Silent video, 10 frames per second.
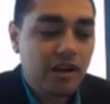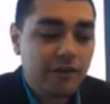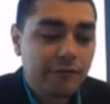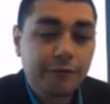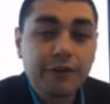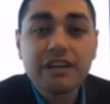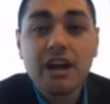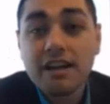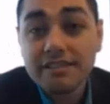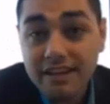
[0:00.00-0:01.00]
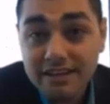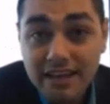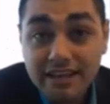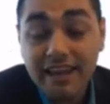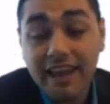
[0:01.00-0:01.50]
free content as I
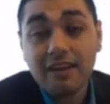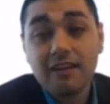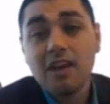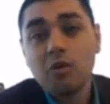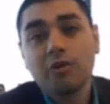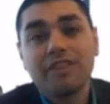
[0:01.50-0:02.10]
can without